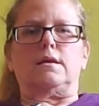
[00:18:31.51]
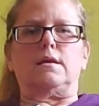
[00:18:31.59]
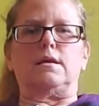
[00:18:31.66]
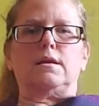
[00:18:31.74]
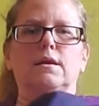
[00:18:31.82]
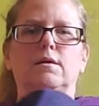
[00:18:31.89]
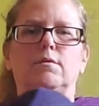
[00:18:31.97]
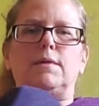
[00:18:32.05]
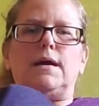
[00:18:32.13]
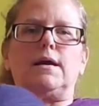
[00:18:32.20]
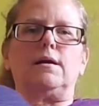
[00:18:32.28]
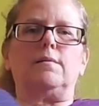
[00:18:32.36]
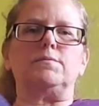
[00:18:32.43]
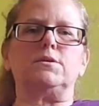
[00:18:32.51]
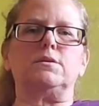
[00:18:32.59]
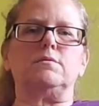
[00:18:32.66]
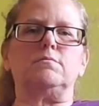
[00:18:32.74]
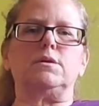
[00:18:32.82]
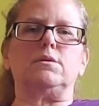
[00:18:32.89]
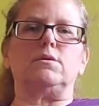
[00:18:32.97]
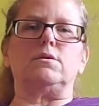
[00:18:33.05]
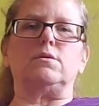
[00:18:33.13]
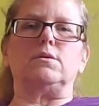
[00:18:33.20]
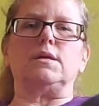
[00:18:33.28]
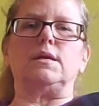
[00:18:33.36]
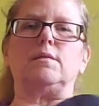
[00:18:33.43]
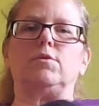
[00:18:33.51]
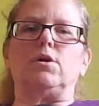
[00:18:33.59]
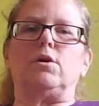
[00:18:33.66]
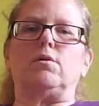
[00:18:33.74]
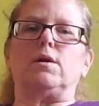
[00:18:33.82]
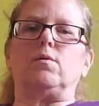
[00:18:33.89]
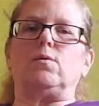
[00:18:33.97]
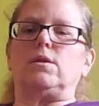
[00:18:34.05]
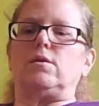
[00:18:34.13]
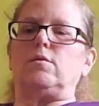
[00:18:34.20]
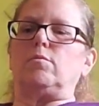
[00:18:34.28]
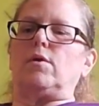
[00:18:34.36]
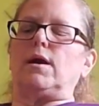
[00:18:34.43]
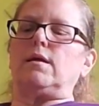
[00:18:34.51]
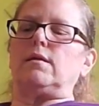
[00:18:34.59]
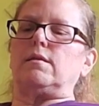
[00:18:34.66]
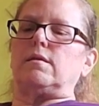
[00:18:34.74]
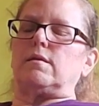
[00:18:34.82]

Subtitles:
Inhale back up to the middle. Keep going with your breath.